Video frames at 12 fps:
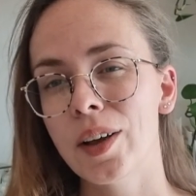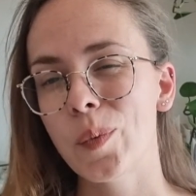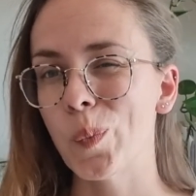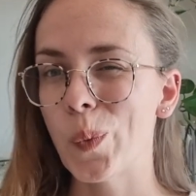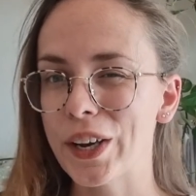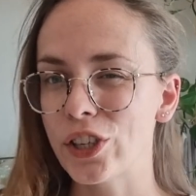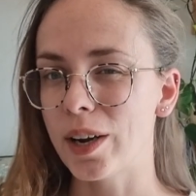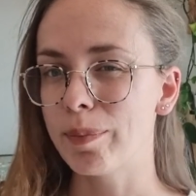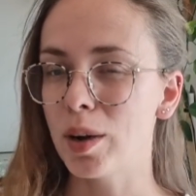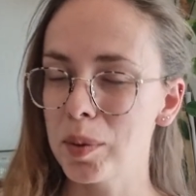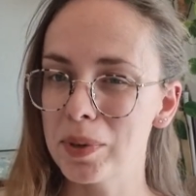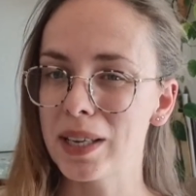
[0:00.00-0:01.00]
which I
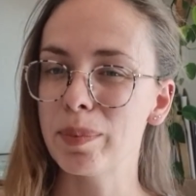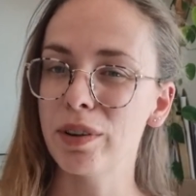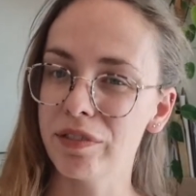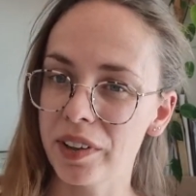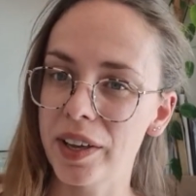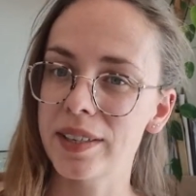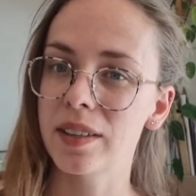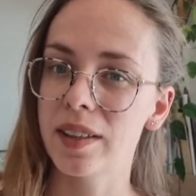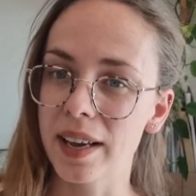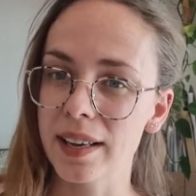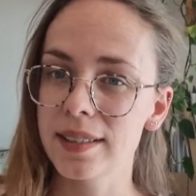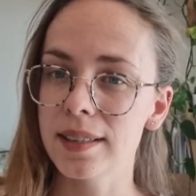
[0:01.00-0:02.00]
probably prefer to
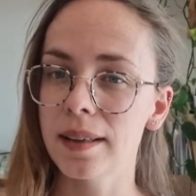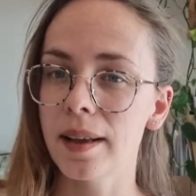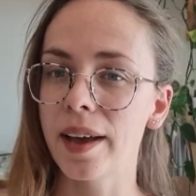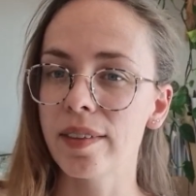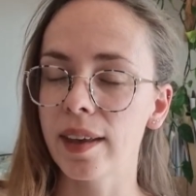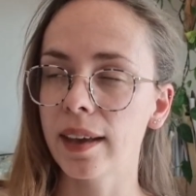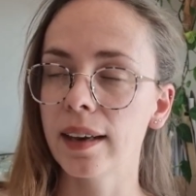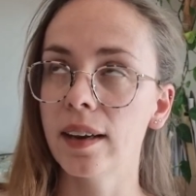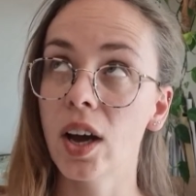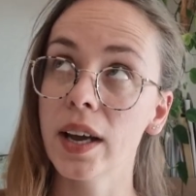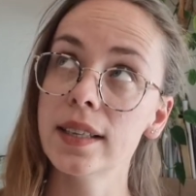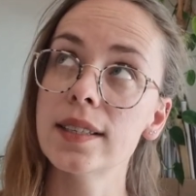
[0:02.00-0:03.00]
this. I think in
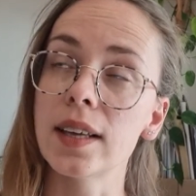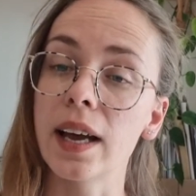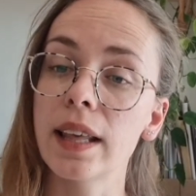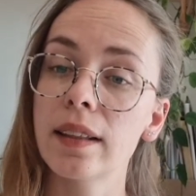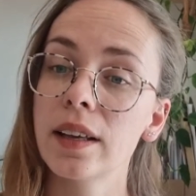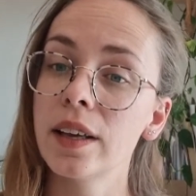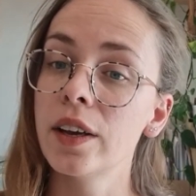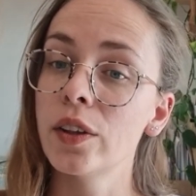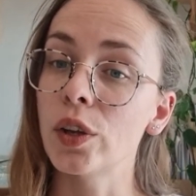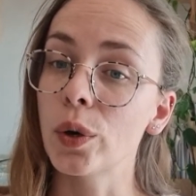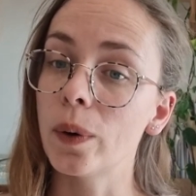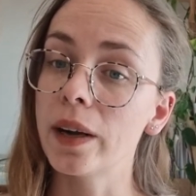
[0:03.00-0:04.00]
hindsight,
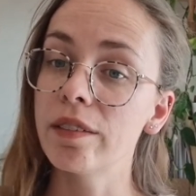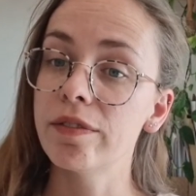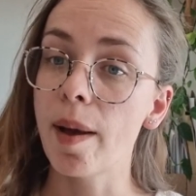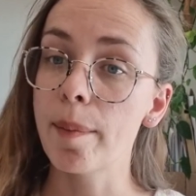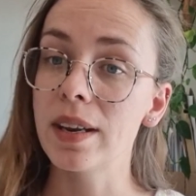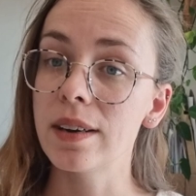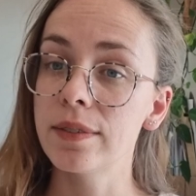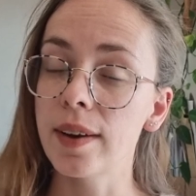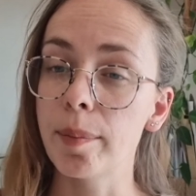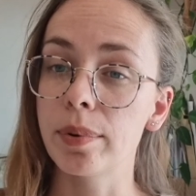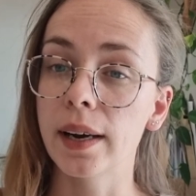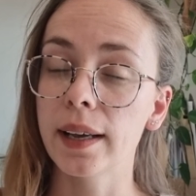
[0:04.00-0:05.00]
the quite feminine
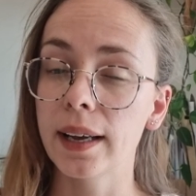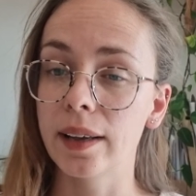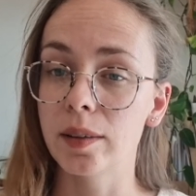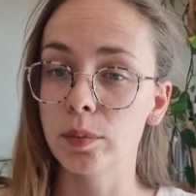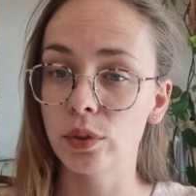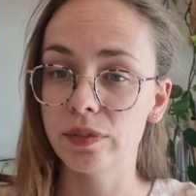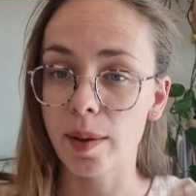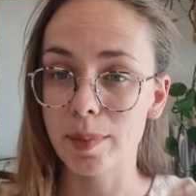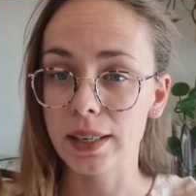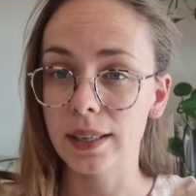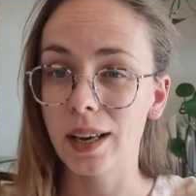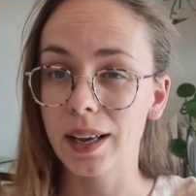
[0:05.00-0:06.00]
fabric and the more
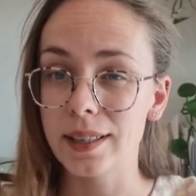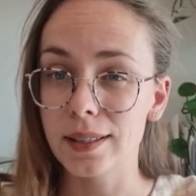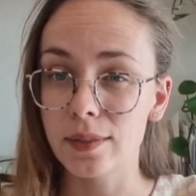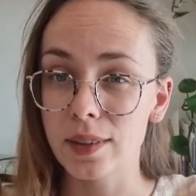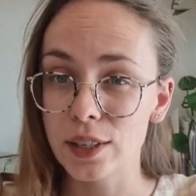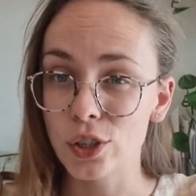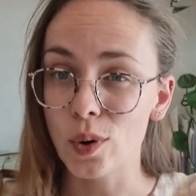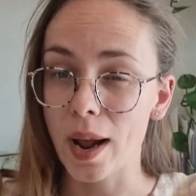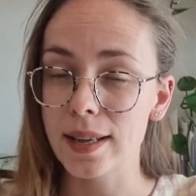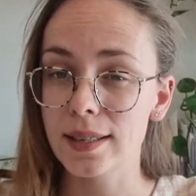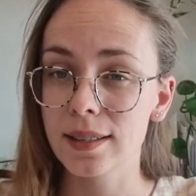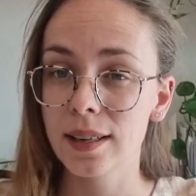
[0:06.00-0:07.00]
feminine lines of this
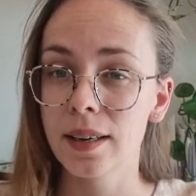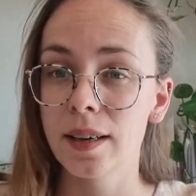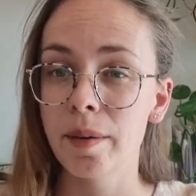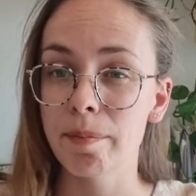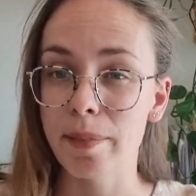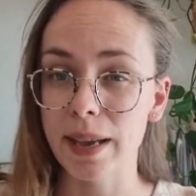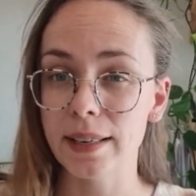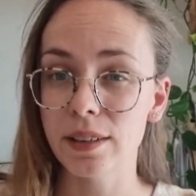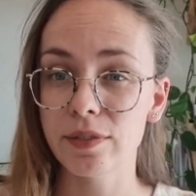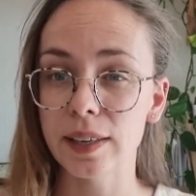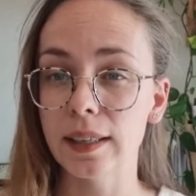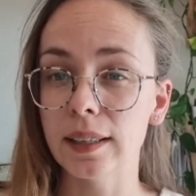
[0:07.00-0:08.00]
dress made it
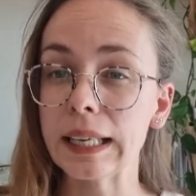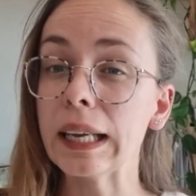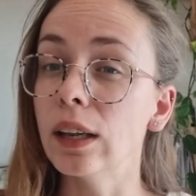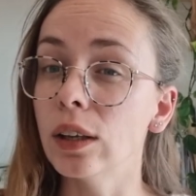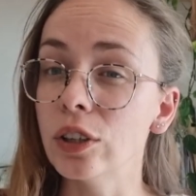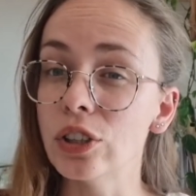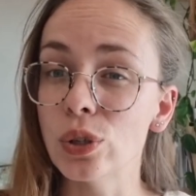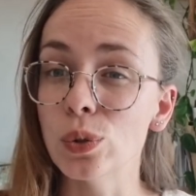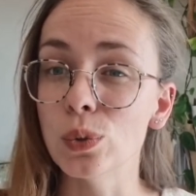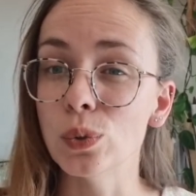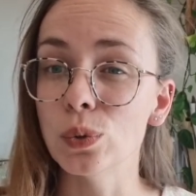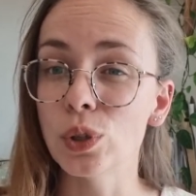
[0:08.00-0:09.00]
feel a little
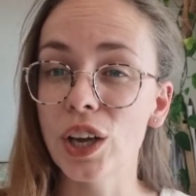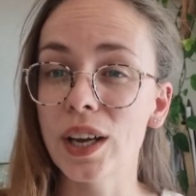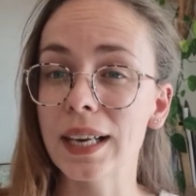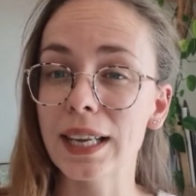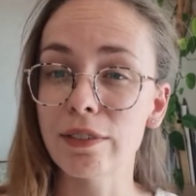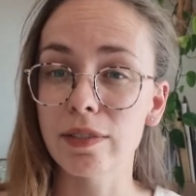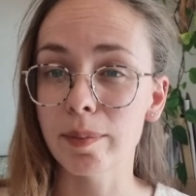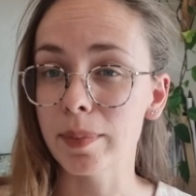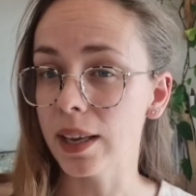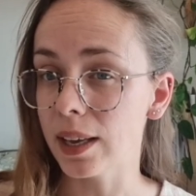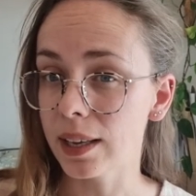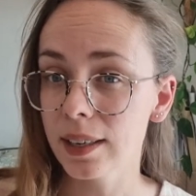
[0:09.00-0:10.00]
too girly for
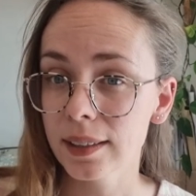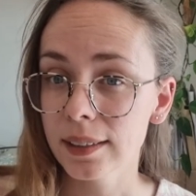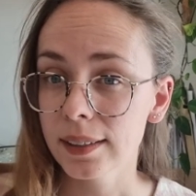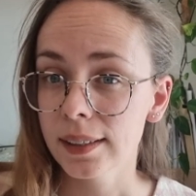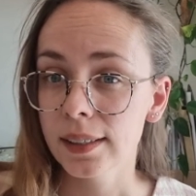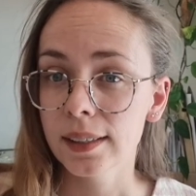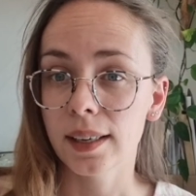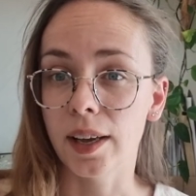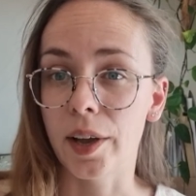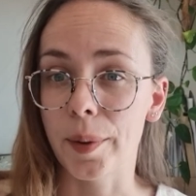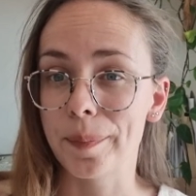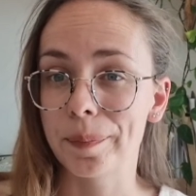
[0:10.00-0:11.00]
me.
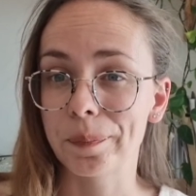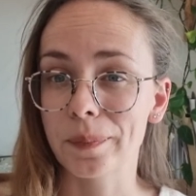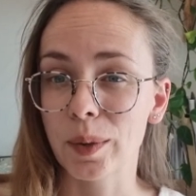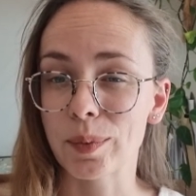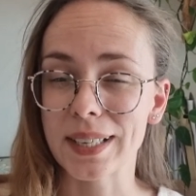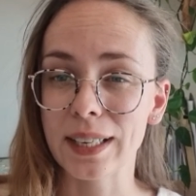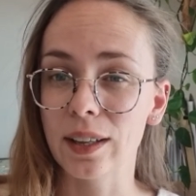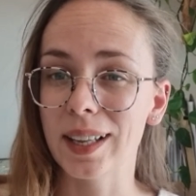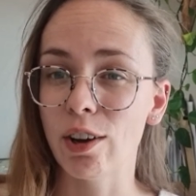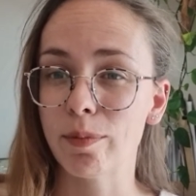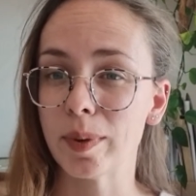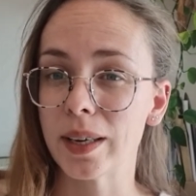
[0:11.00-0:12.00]
It was a little
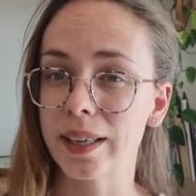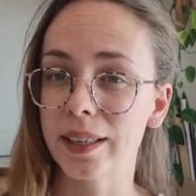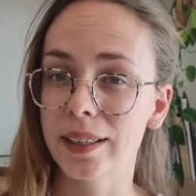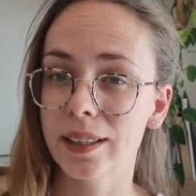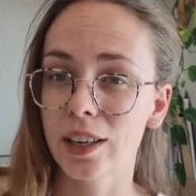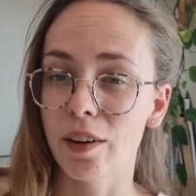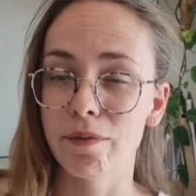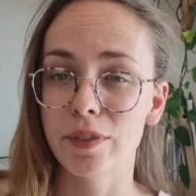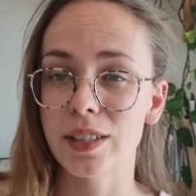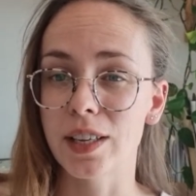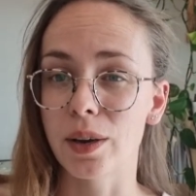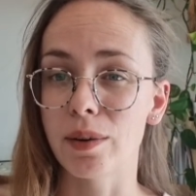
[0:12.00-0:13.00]
out of my
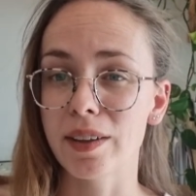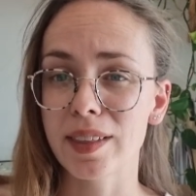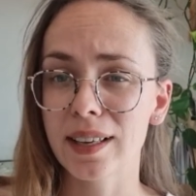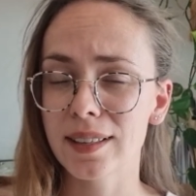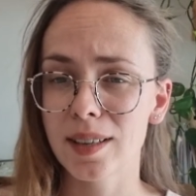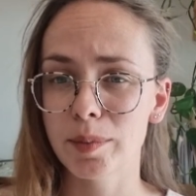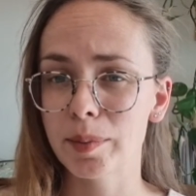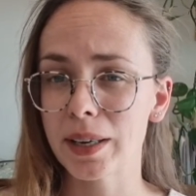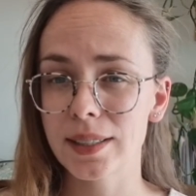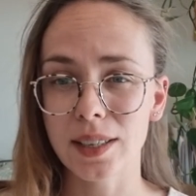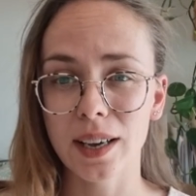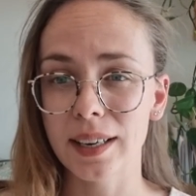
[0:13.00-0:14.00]
comfort zone. I think some of my
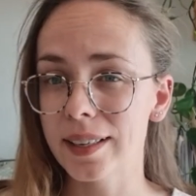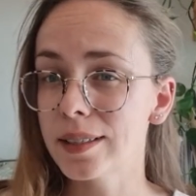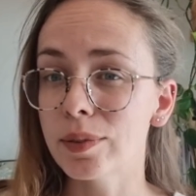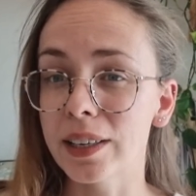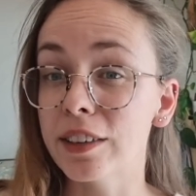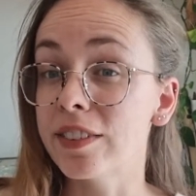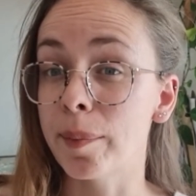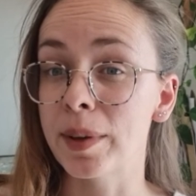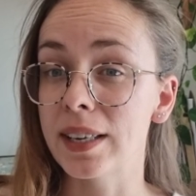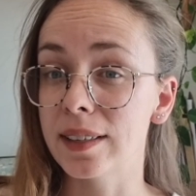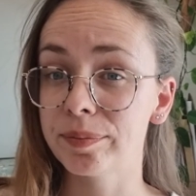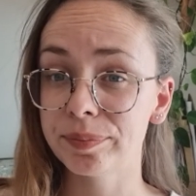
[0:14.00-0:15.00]
style is really
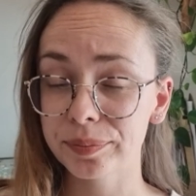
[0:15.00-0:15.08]
feminine